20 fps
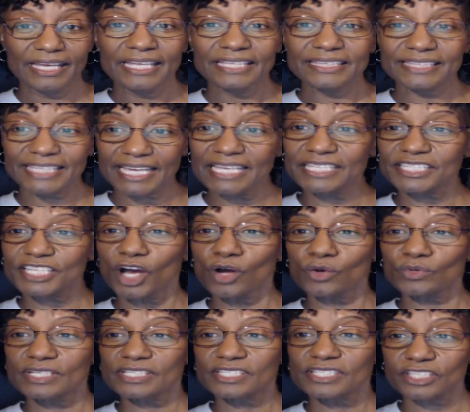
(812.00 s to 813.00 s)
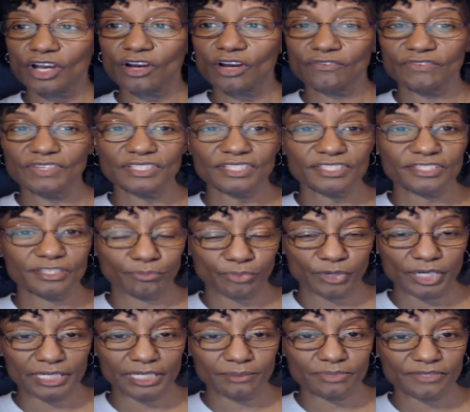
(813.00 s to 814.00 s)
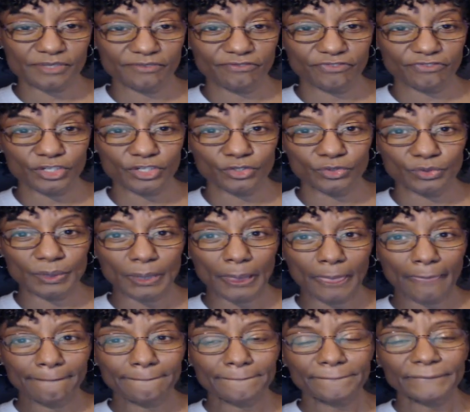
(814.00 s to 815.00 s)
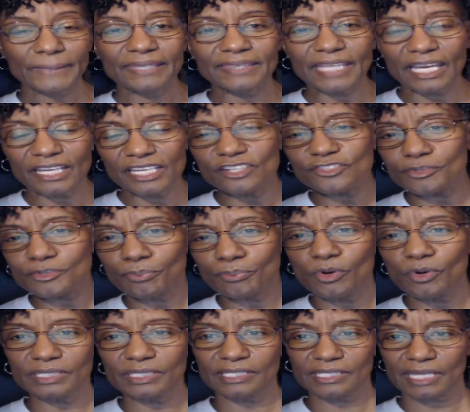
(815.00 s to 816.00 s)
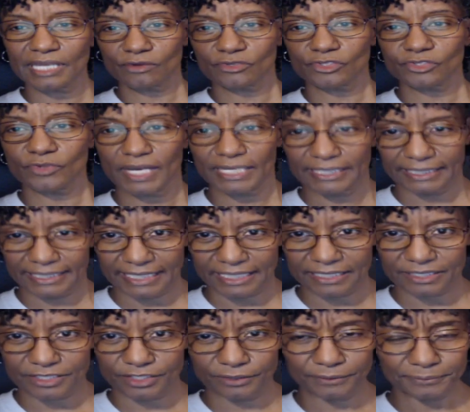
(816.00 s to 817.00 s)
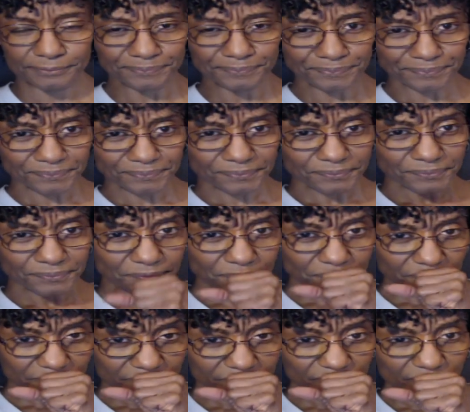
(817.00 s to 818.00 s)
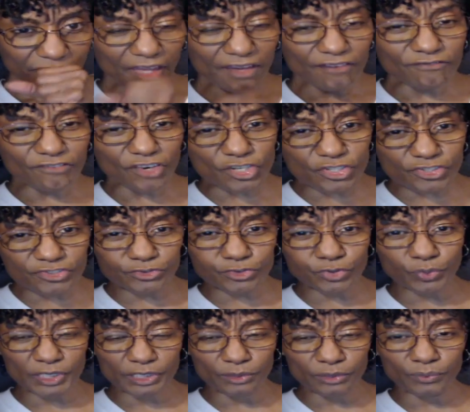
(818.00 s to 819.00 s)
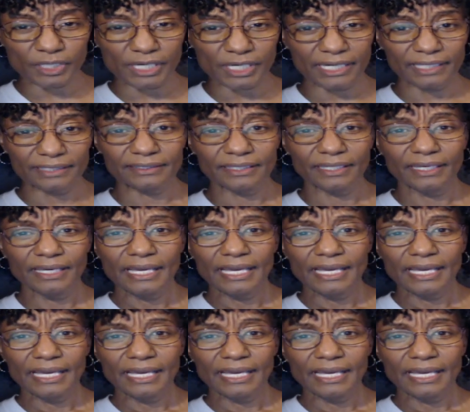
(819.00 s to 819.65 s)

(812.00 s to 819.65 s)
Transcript: Then told his servants to bring him some food. Now here's the point that I was trying to get to. Verse 21.